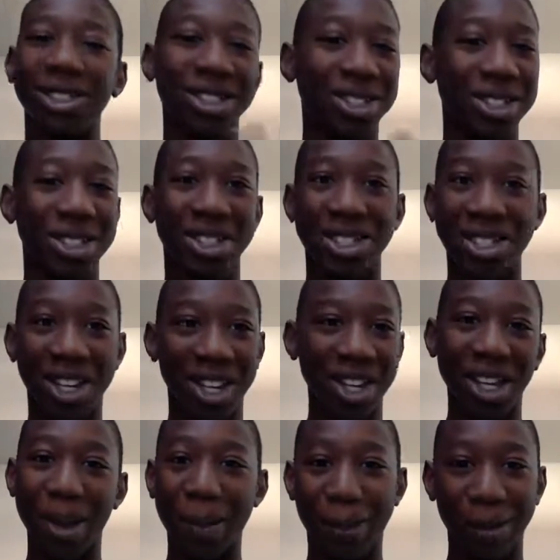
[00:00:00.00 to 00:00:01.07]
it's gonna
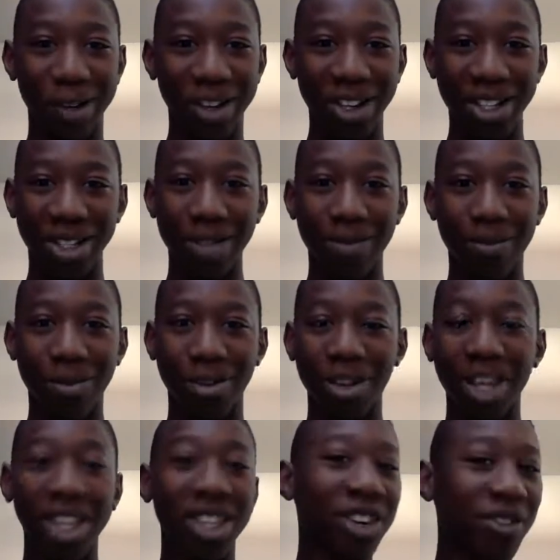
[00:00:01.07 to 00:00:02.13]
get boring at some point.
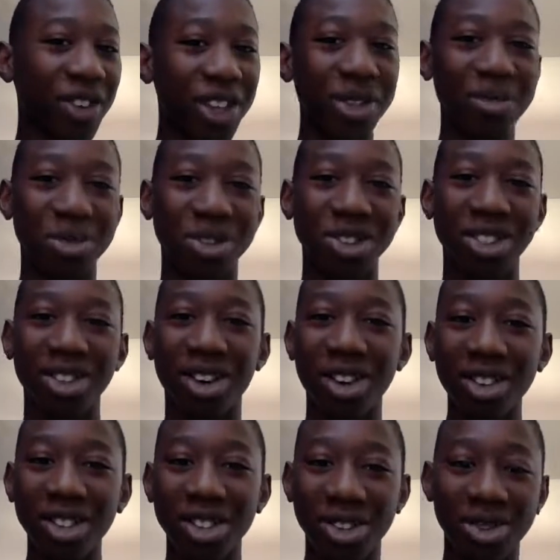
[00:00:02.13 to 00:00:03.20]
And the developers
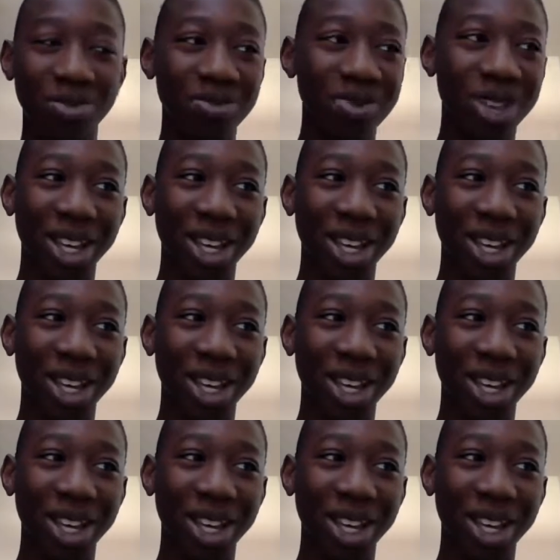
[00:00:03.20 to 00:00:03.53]
also,